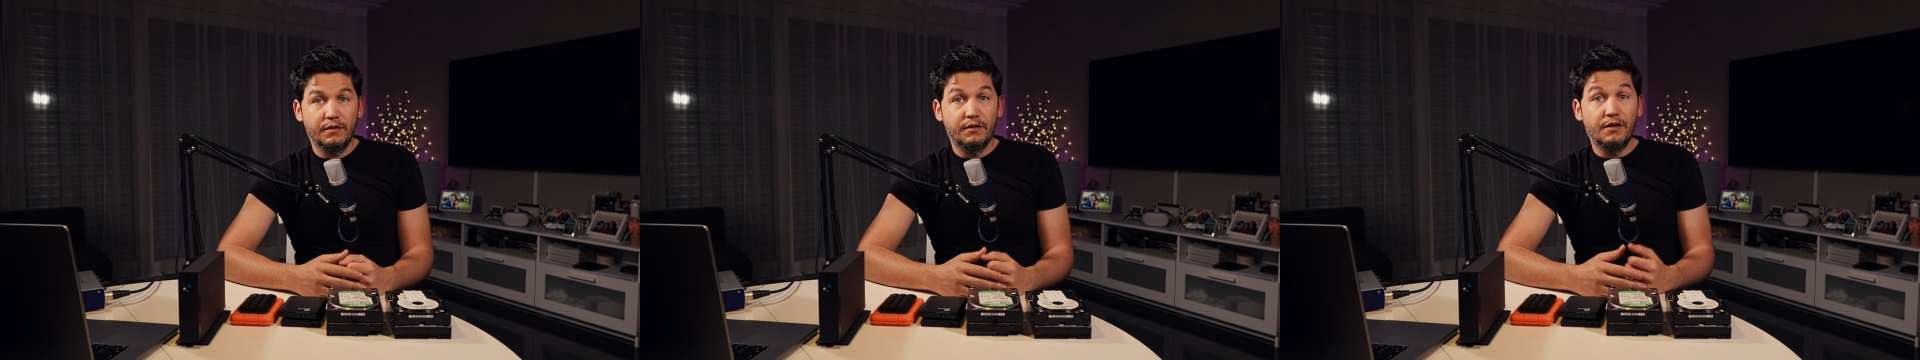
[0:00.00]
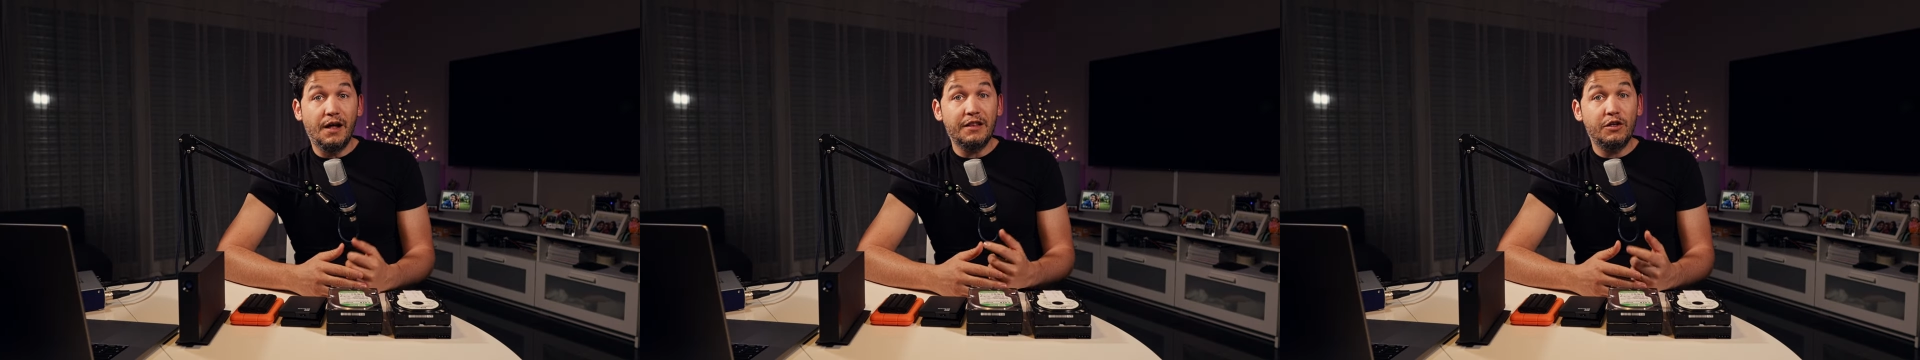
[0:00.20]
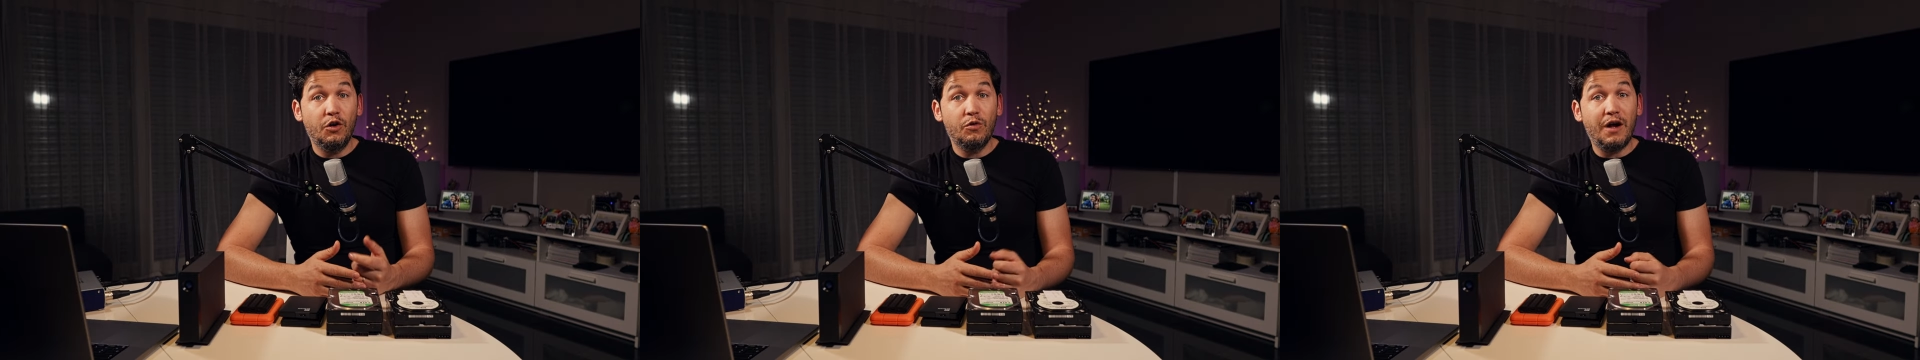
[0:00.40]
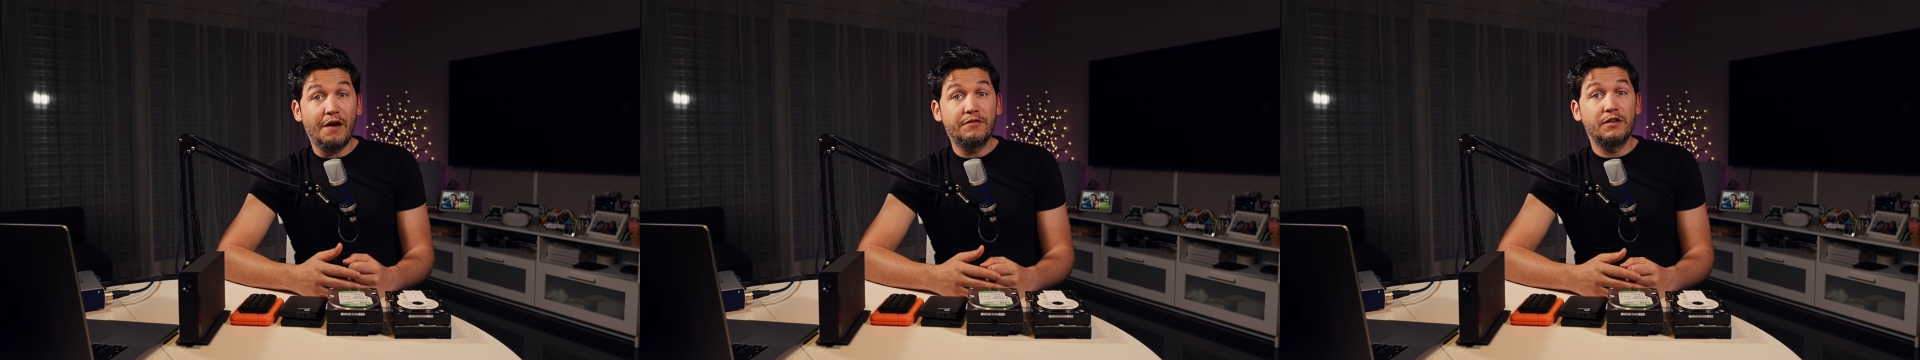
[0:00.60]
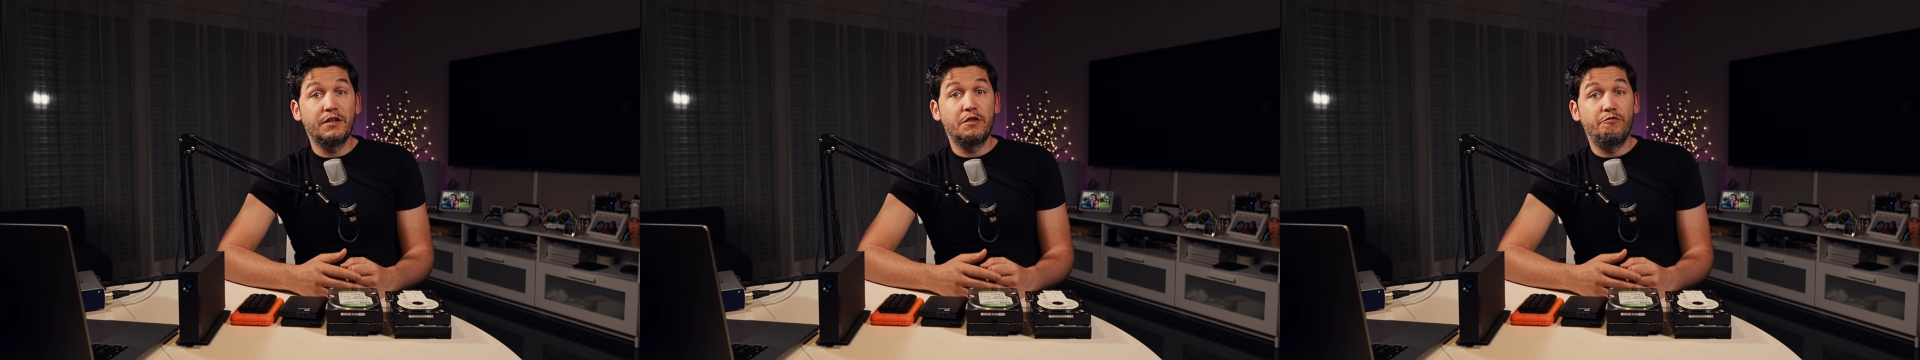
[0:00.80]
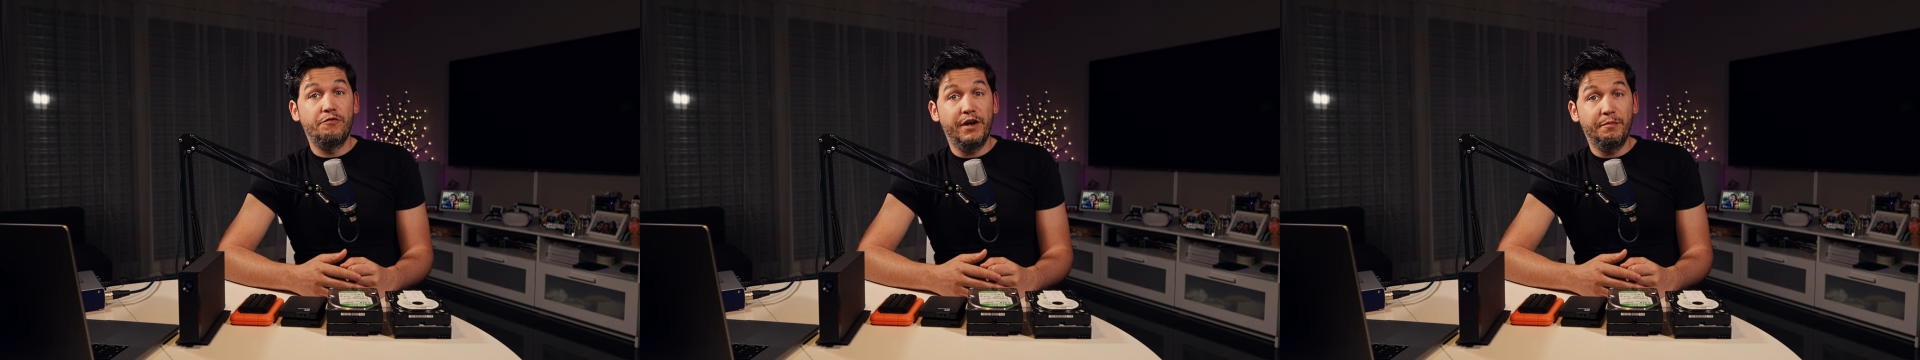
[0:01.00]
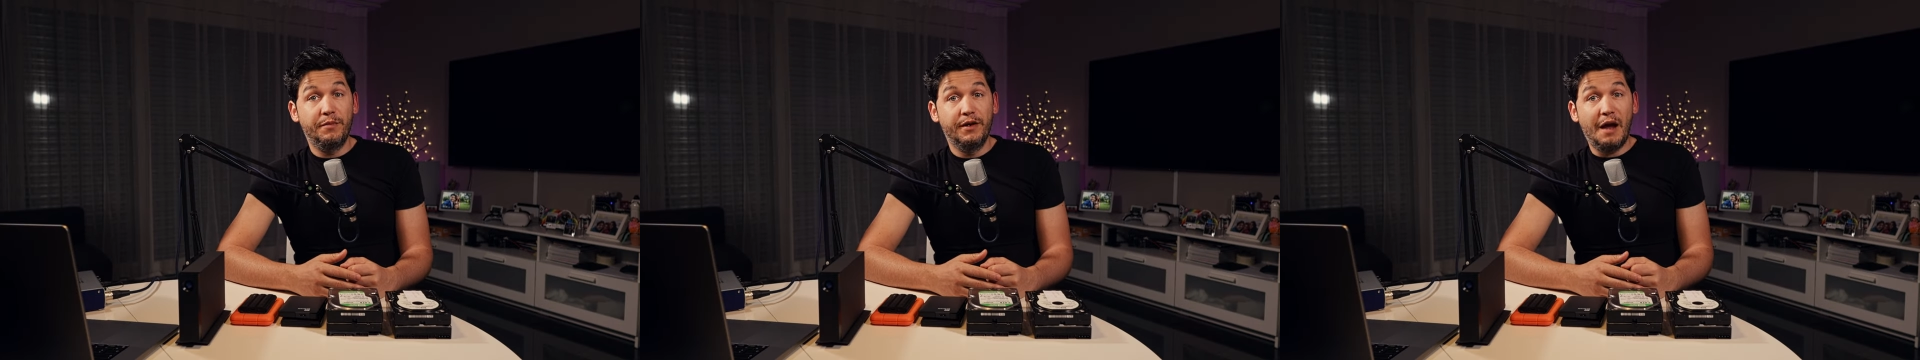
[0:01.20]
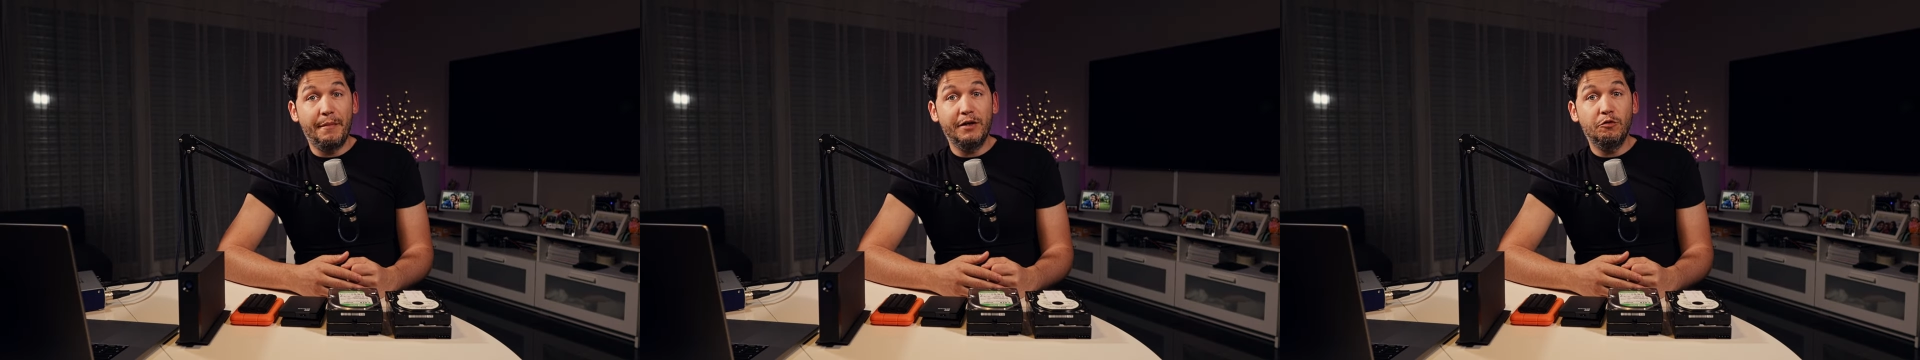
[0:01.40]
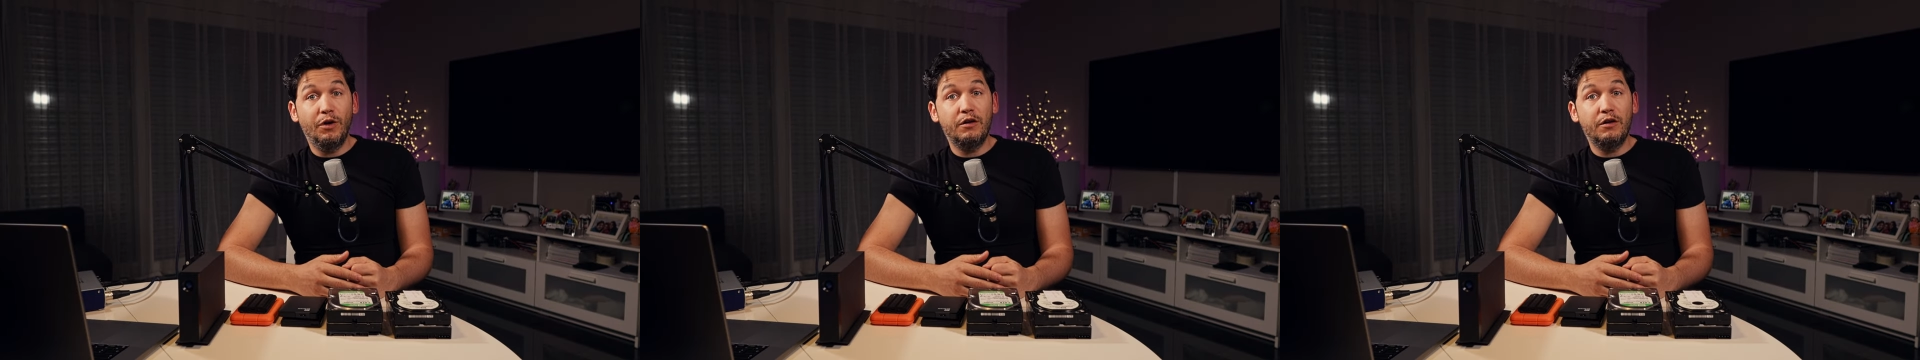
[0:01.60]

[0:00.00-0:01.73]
Not long after the trip, I made